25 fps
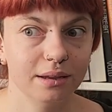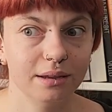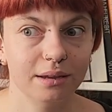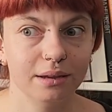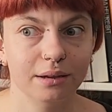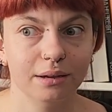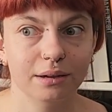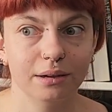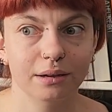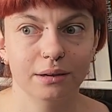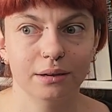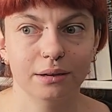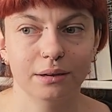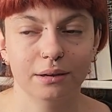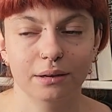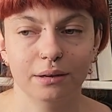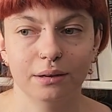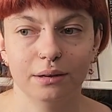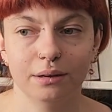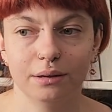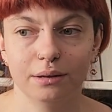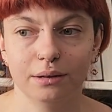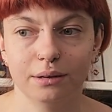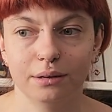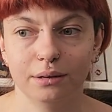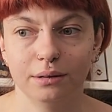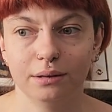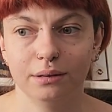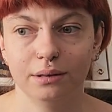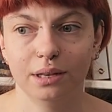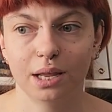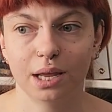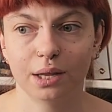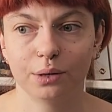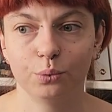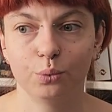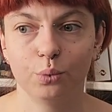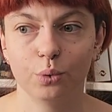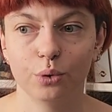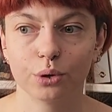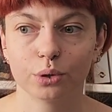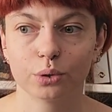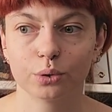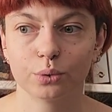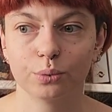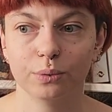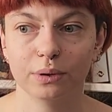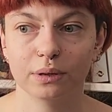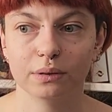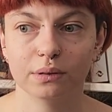that
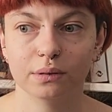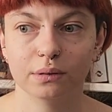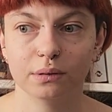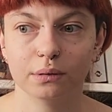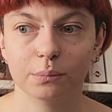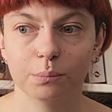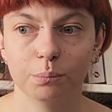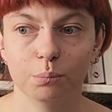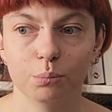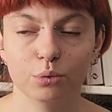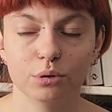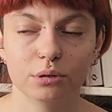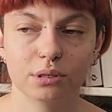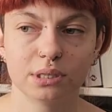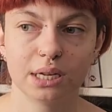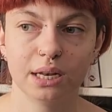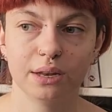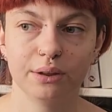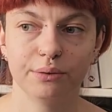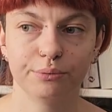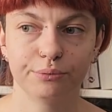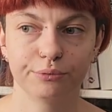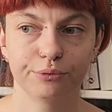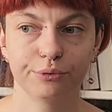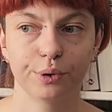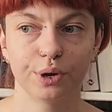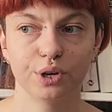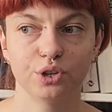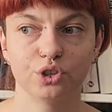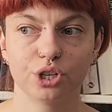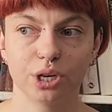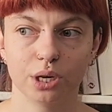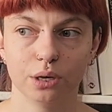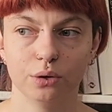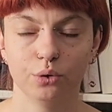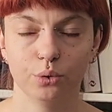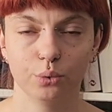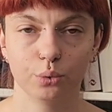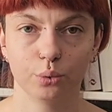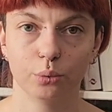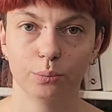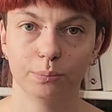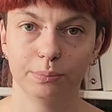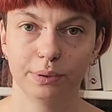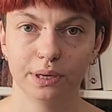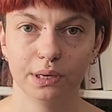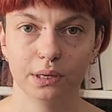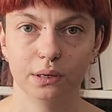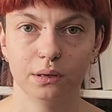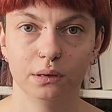works with mostly French and
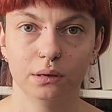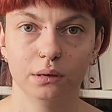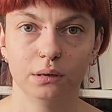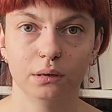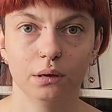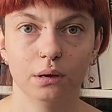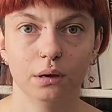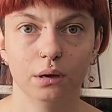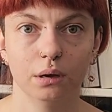European